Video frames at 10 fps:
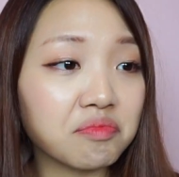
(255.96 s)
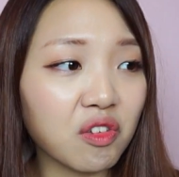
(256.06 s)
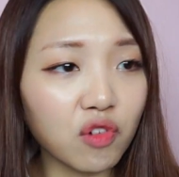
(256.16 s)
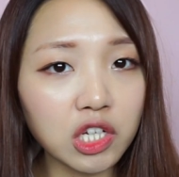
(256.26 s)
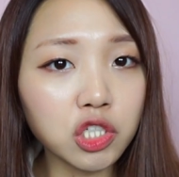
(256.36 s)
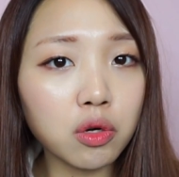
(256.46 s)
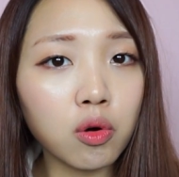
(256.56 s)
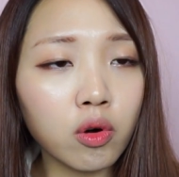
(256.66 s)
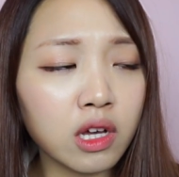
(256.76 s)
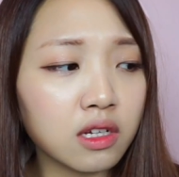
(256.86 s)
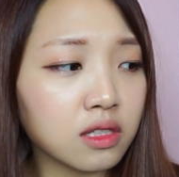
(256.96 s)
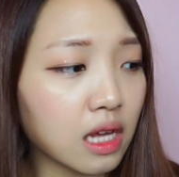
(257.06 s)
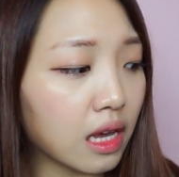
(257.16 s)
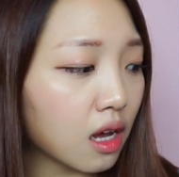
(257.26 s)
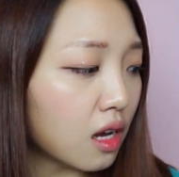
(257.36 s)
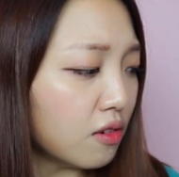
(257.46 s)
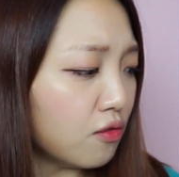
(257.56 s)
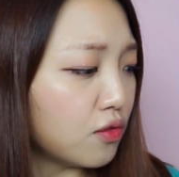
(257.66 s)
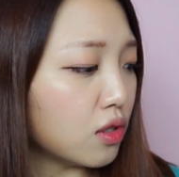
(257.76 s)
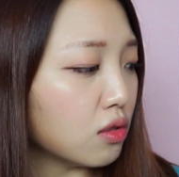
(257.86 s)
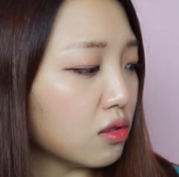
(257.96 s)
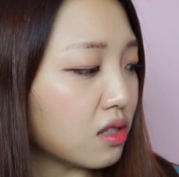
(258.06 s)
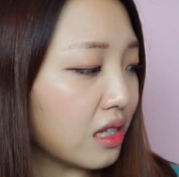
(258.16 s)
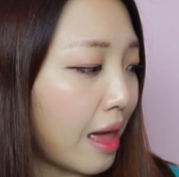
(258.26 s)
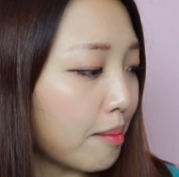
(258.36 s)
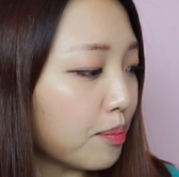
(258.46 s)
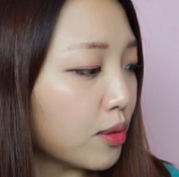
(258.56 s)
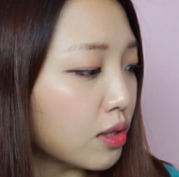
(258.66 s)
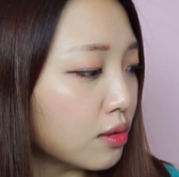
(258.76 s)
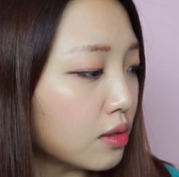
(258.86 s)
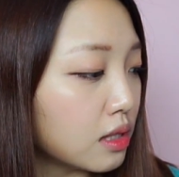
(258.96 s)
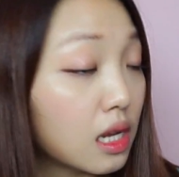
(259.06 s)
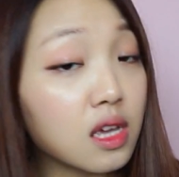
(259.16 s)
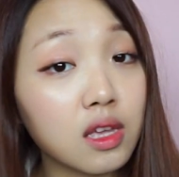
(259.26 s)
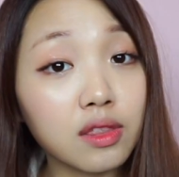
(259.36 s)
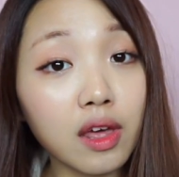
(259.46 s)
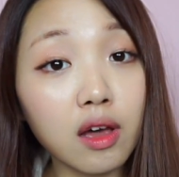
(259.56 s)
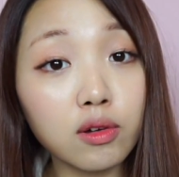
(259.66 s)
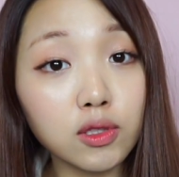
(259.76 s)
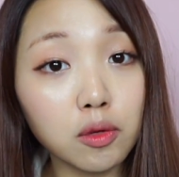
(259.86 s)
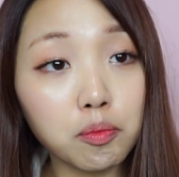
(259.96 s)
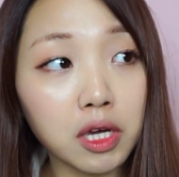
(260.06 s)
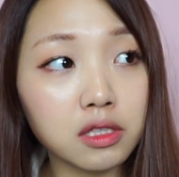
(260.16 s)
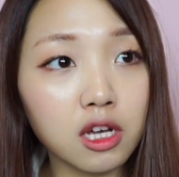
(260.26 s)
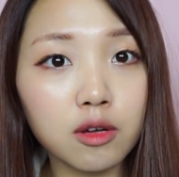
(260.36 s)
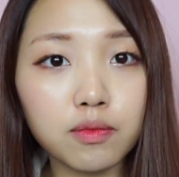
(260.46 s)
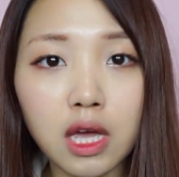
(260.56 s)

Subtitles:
facial oils. I got a few samples that I also picked up.